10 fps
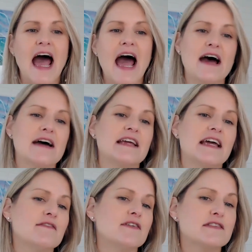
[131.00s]
And
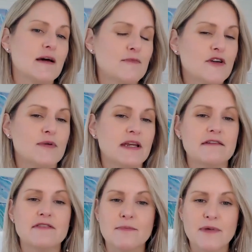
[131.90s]
even some who
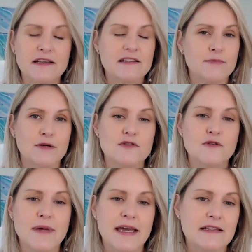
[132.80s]
believe that being spiritual
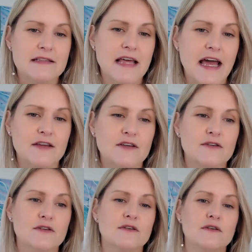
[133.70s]
means that
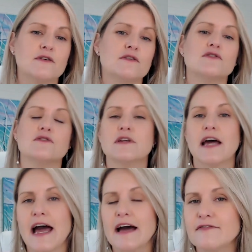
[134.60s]
you should
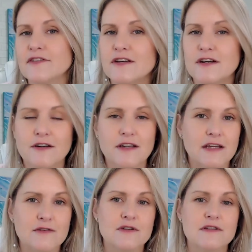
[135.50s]
have no
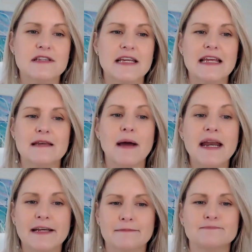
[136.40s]
interest in
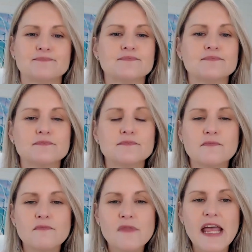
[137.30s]
money.
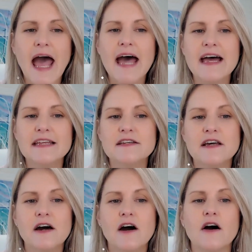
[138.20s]
And
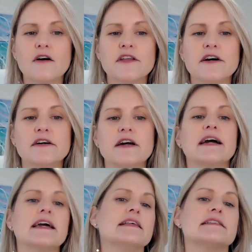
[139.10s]
although
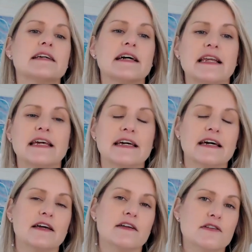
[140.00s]
it's
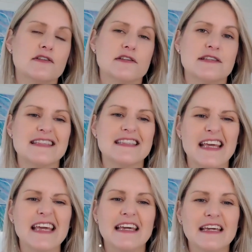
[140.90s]
clear to
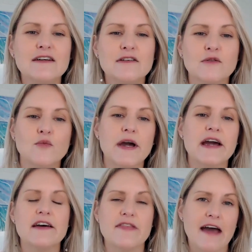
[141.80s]
see
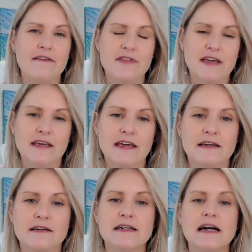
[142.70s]
where that
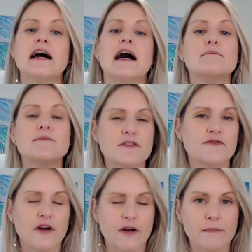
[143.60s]
thinking comes
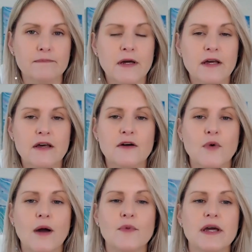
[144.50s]
from
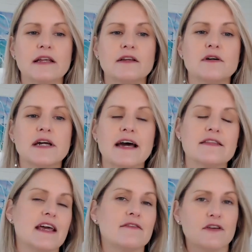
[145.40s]
when we look at
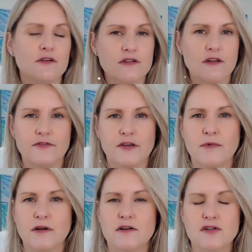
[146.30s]
the evolution of
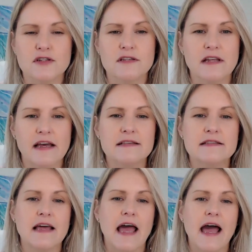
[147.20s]
human
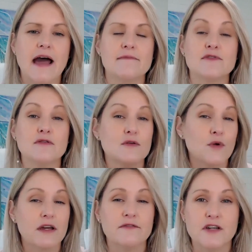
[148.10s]
consciousness um, through the
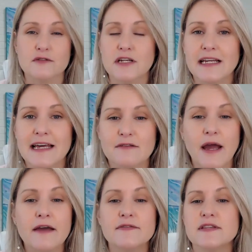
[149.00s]
work of Dr. Clare
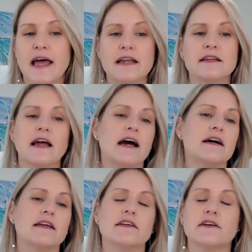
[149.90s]
Graves. And
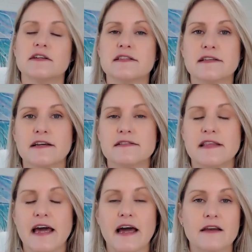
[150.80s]
I, you know, I discussed
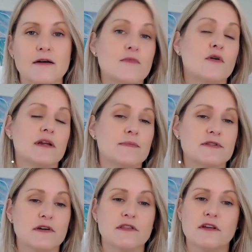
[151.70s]
that a lot more in
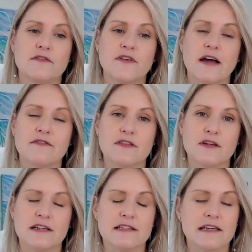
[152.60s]
episode 35 and
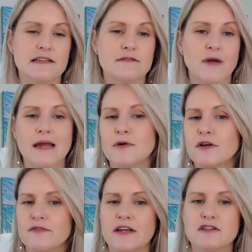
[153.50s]
36 around
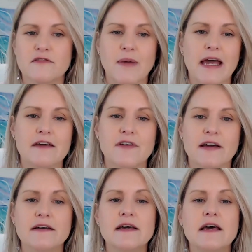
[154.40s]
motivation of behavior.